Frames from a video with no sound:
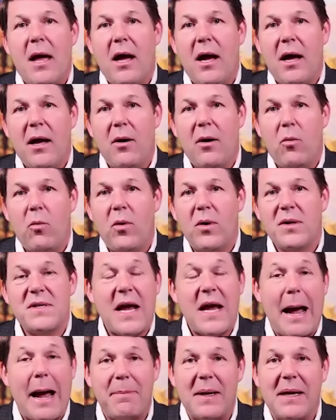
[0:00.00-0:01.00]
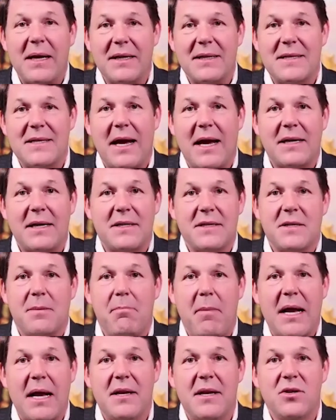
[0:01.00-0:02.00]
what's happening in Texas, in
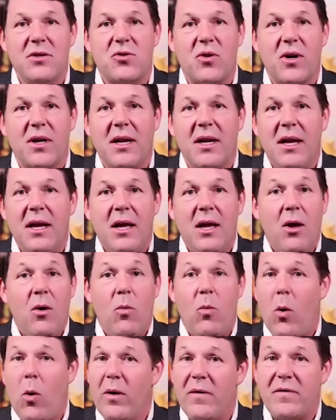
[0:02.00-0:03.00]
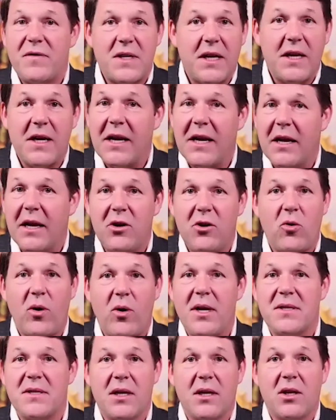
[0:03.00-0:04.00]
my district, well, we've seen an
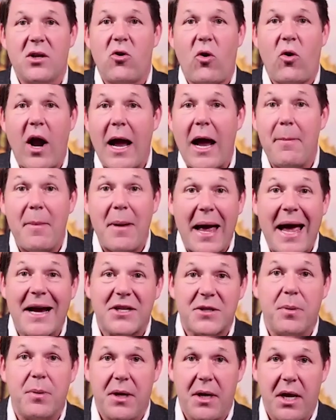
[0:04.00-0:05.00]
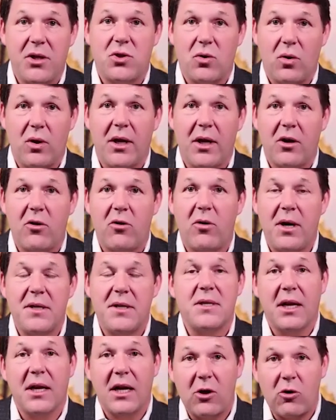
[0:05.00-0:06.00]
increase in crime, exponential
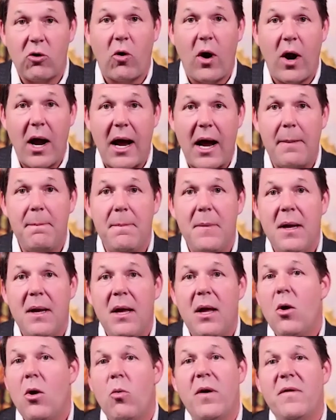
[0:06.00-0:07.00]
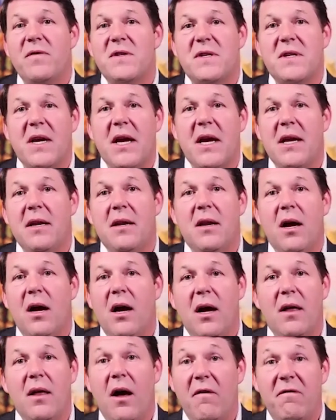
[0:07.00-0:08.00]
increase in crime. We've seen
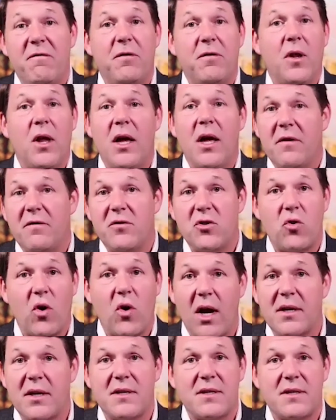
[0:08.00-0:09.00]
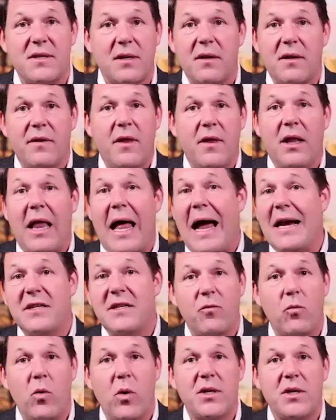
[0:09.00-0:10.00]
a flood of drugs, the likes
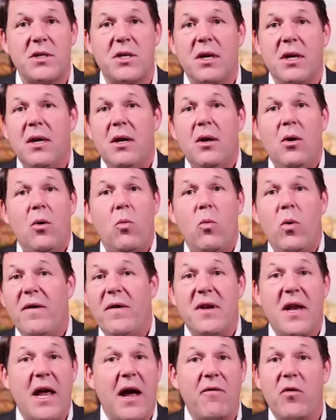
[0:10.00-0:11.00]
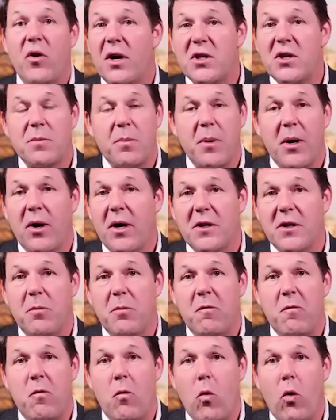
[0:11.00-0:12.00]
of which we've never experienced
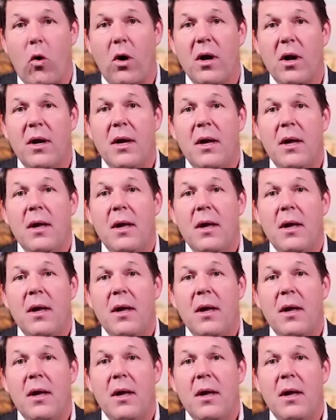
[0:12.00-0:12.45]
before.